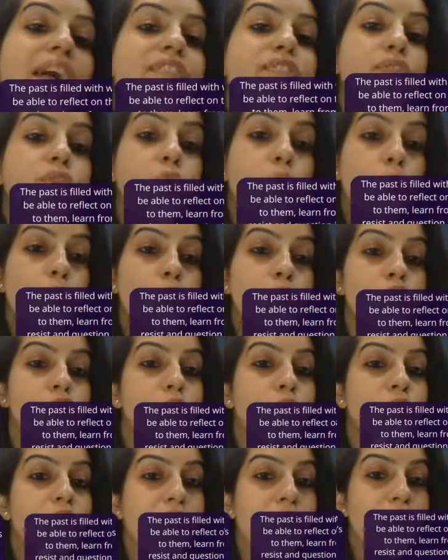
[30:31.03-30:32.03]
And
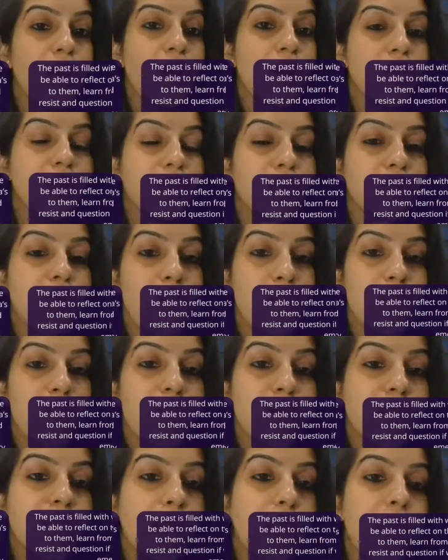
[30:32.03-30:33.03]
those who cannot
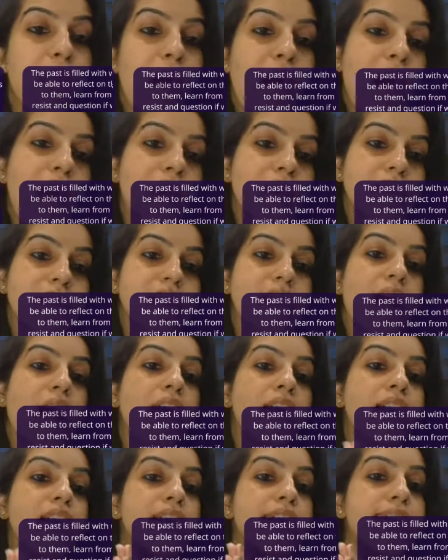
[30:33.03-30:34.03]
remember the past
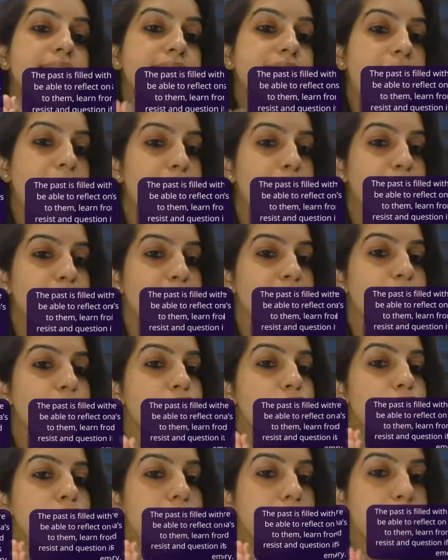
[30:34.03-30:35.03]
are condemned
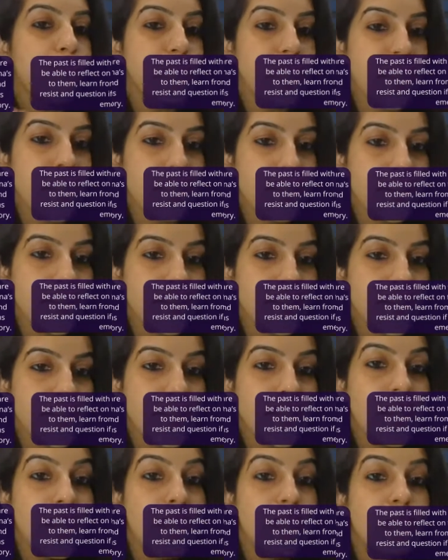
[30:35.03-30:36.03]
to repeat it.
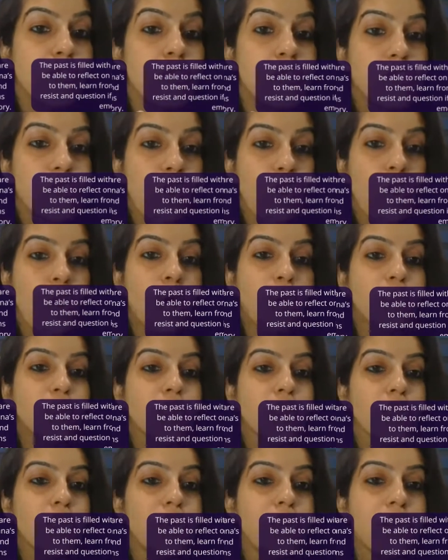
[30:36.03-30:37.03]

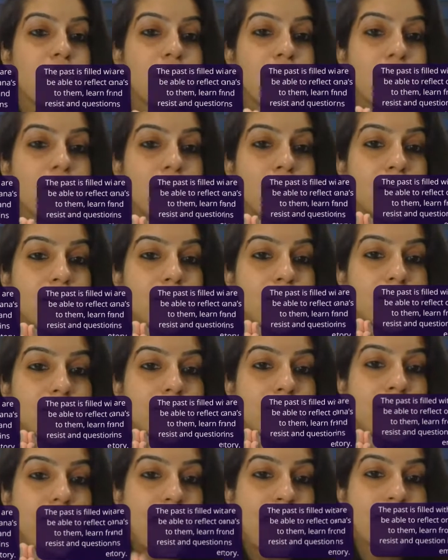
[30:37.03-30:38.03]
George
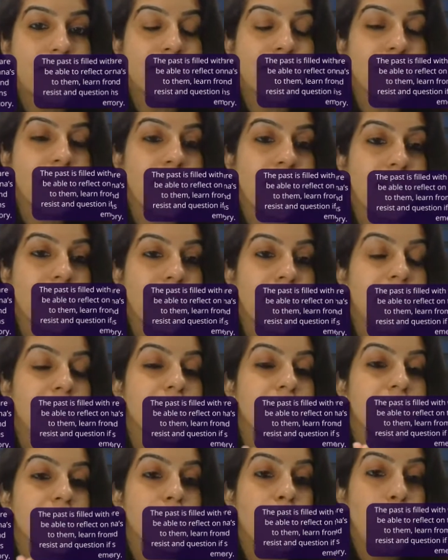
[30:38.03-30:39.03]

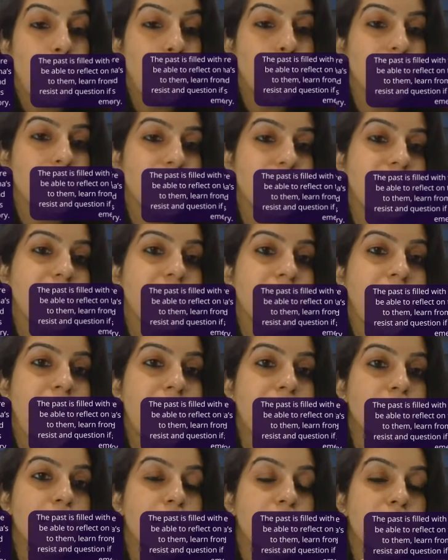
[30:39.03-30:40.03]
Santayana's quote is
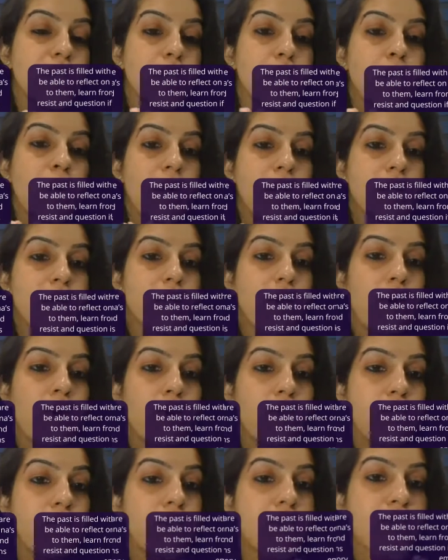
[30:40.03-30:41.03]
actually one
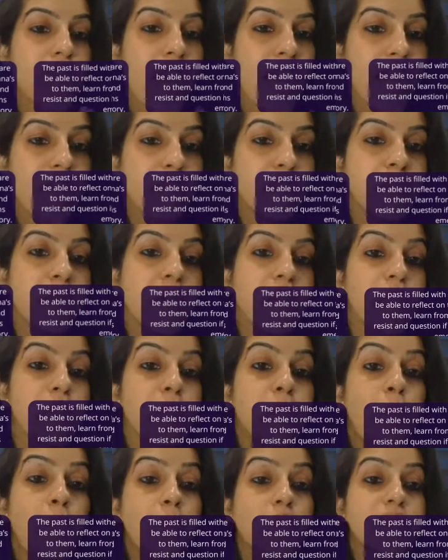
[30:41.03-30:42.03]
of
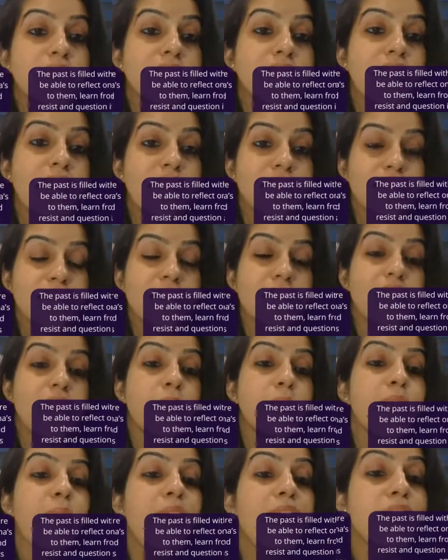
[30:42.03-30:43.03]
academia's most cited
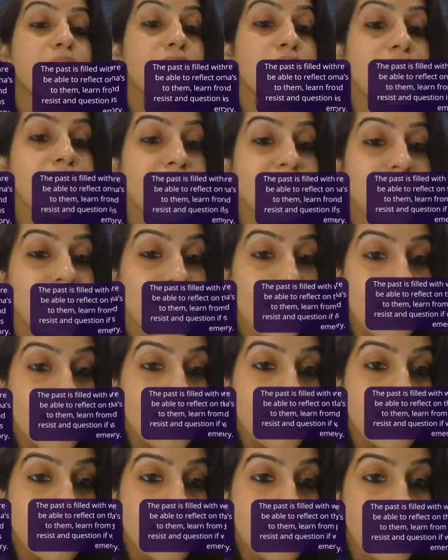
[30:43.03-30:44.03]
and paraphrased
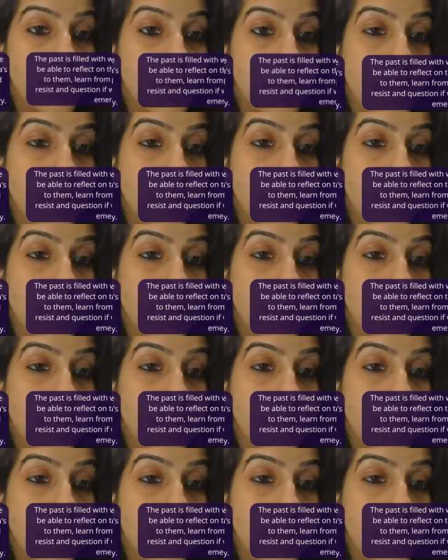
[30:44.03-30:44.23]
lines.